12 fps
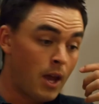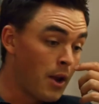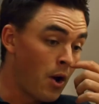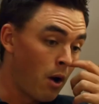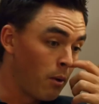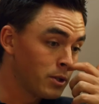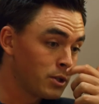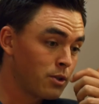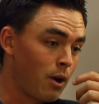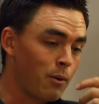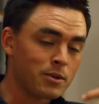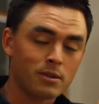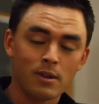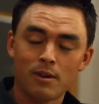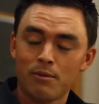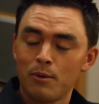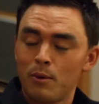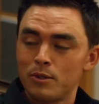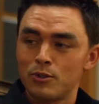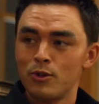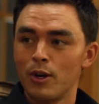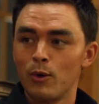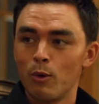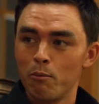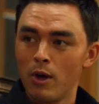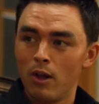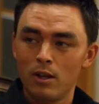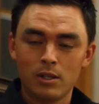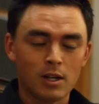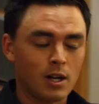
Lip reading: Yeah, no, I definitely wasn't trying to rebel.